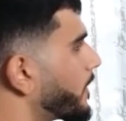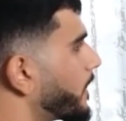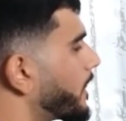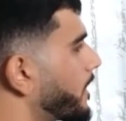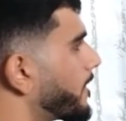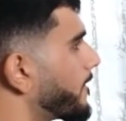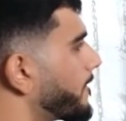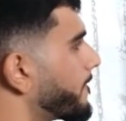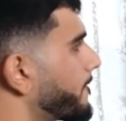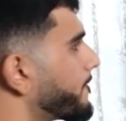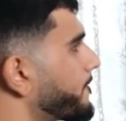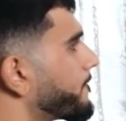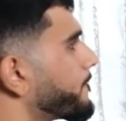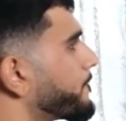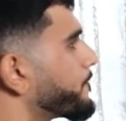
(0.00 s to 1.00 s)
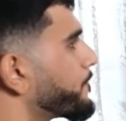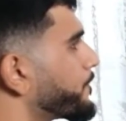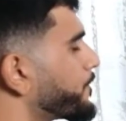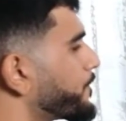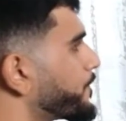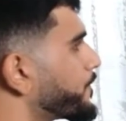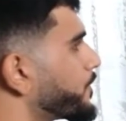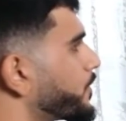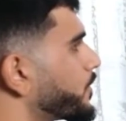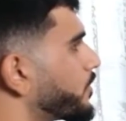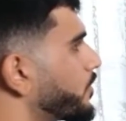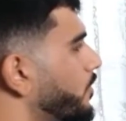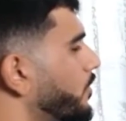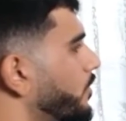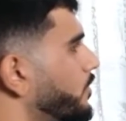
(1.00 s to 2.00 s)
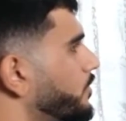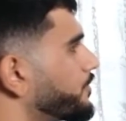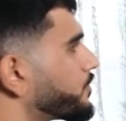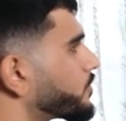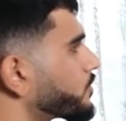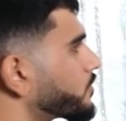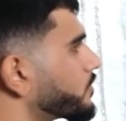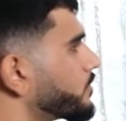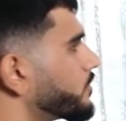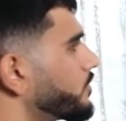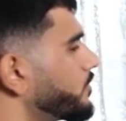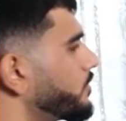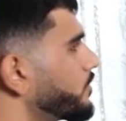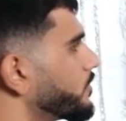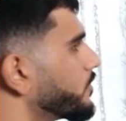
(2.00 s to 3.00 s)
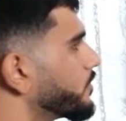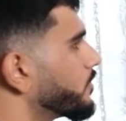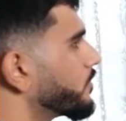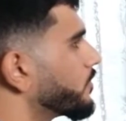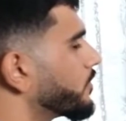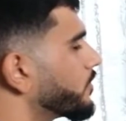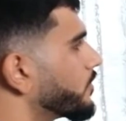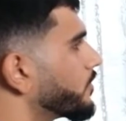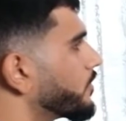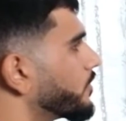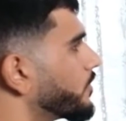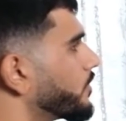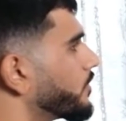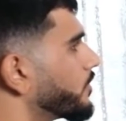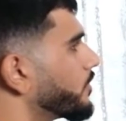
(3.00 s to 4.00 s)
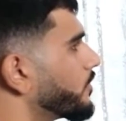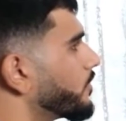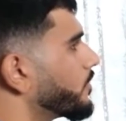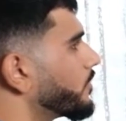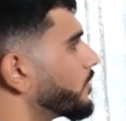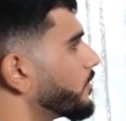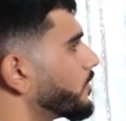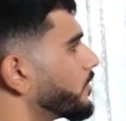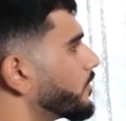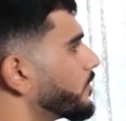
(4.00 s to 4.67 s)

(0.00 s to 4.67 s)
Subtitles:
(not speaking)